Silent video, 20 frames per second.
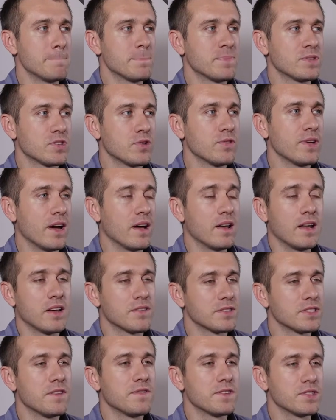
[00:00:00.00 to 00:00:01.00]
So yeah, a lot
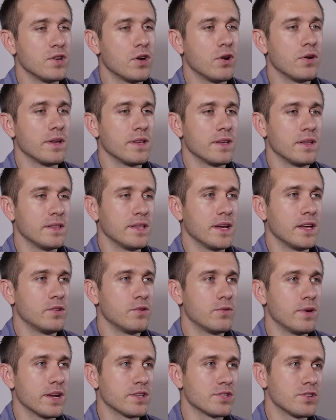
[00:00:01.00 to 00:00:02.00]
of stuff is going in that
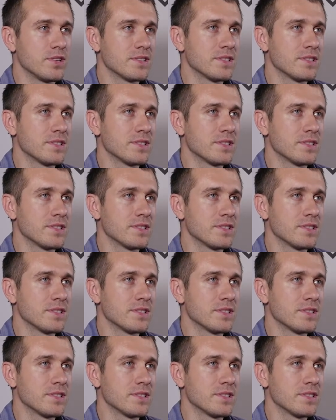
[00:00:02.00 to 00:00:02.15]
direction.